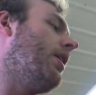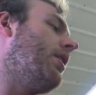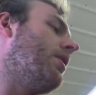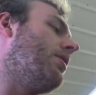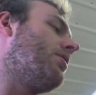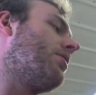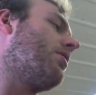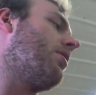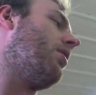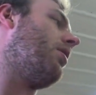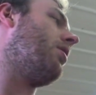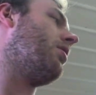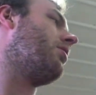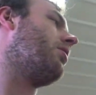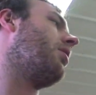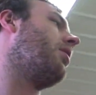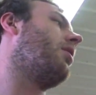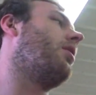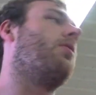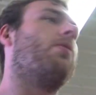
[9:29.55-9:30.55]

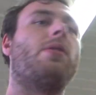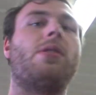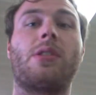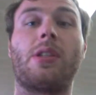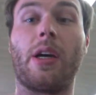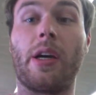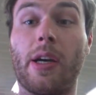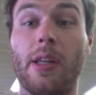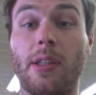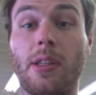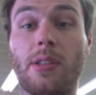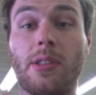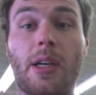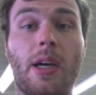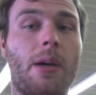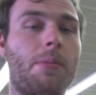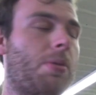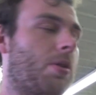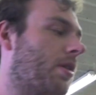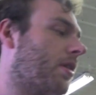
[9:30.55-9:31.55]
installed. We just got to get this
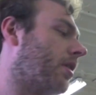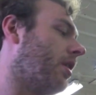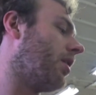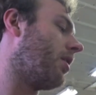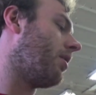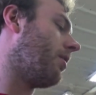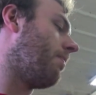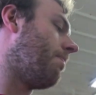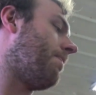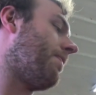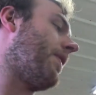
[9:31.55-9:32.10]
guy plugged in